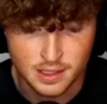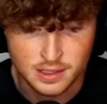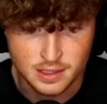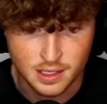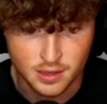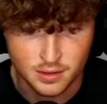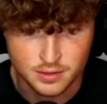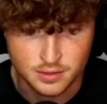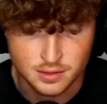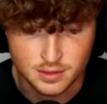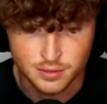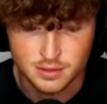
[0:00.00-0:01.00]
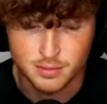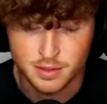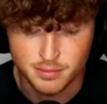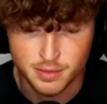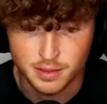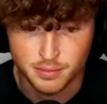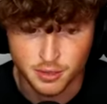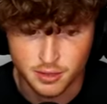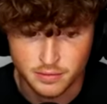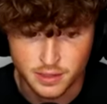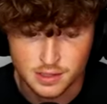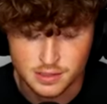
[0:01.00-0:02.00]
this character is going to be a big part
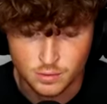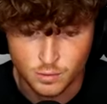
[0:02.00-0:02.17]
of it as